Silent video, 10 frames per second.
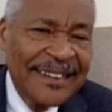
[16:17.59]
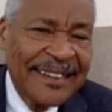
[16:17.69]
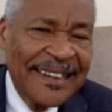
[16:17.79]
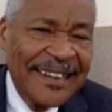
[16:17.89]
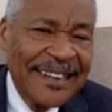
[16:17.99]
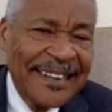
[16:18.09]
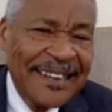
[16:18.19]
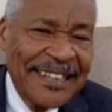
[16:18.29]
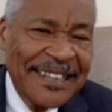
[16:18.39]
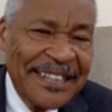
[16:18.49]
he
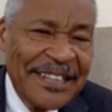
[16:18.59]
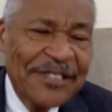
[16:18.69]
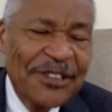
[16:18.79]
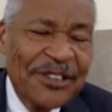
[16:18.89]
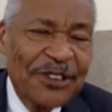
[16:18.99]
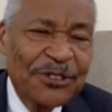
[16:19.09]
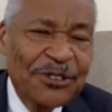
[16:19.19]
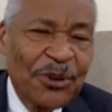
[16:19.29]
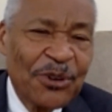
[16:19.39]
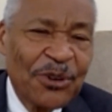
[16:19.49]
heals our
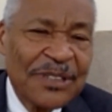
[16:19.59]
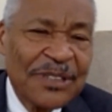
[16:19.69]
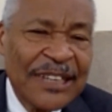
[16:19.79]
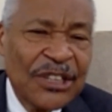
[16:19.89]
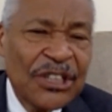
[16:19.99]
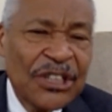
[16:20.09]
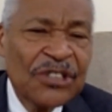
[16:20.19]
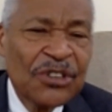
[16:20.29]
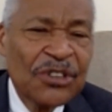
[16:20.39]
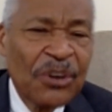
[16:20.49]
souls and heals our
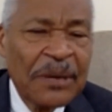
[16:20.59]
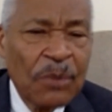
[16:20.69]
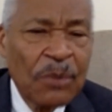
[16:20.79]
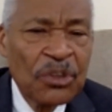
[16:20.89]
emotions.